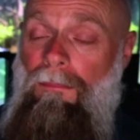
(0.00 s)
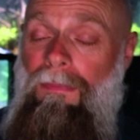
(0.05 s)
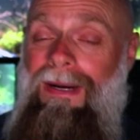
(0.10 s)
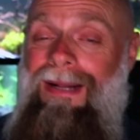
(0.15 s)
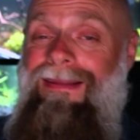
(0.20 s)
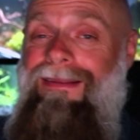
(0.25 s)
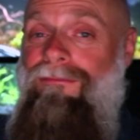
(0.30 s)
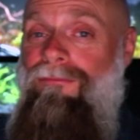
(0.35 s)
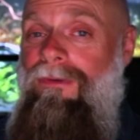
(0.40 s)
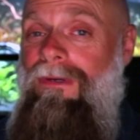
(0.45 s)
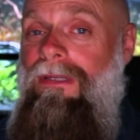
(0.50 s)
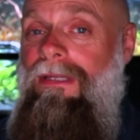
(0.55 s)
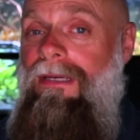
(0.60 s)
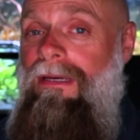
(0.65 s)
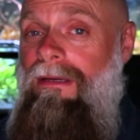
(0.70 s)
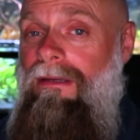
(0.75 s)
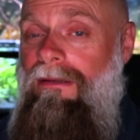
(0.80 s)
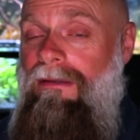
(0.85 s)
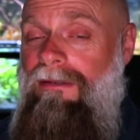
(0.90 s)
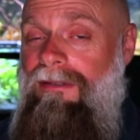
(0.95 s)
but it
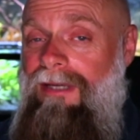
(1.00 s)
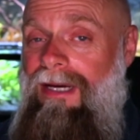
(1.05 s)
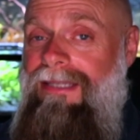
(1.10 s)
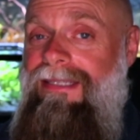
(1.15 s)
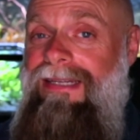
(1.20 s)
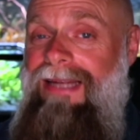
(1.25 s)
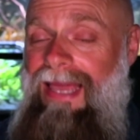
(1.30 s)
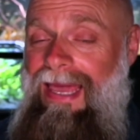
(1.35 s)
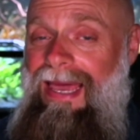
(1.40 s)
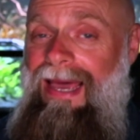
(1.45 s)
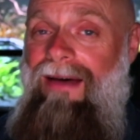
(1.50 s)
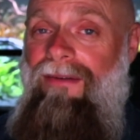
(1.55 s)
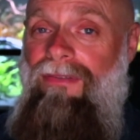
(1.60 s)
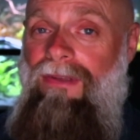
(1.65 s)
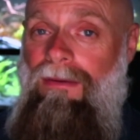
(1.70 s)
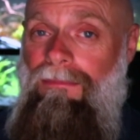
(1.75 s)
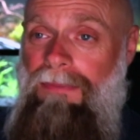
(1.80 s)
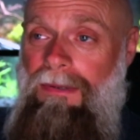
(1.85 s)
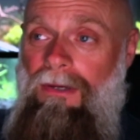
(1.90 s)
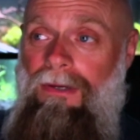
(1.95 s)
really doesn't have
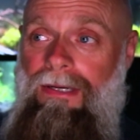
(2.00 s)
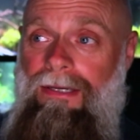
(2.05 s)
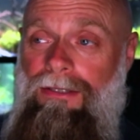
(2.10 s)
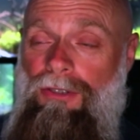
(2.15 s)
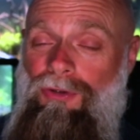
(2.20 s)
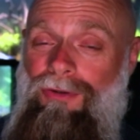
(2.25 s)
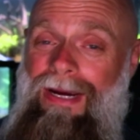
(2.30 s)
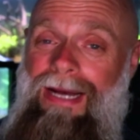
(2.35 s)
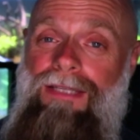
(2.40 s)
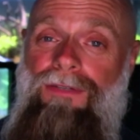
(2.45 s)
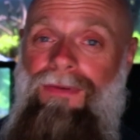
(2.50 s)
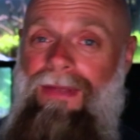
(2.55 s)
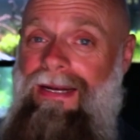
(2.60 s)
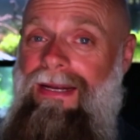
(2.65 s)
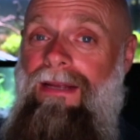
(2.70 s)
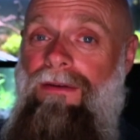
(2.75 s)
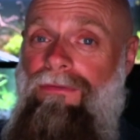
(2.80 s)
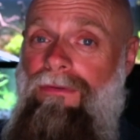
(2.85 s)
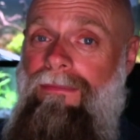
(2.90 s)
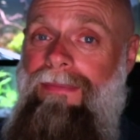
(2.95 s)
the ability to transfer
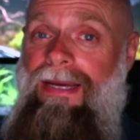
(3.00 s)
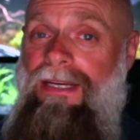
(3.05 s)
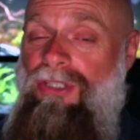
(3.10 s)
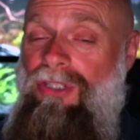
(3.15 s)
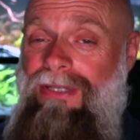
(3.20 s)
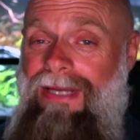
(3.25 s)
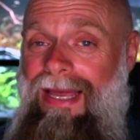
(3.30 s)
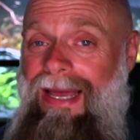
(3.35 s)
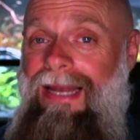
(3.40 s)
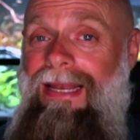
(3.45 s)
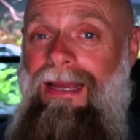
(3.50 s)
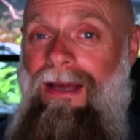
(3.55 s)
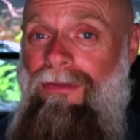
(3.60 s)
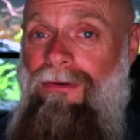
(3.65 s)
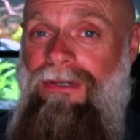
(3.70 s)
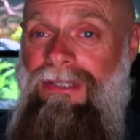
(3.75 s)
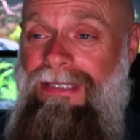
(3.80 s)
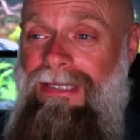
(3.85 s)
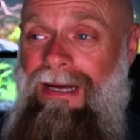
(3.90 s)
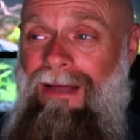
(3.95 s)
that information to any
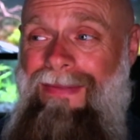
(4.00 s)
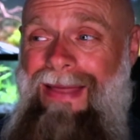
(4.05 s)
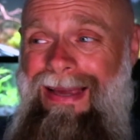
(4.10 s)
other cell.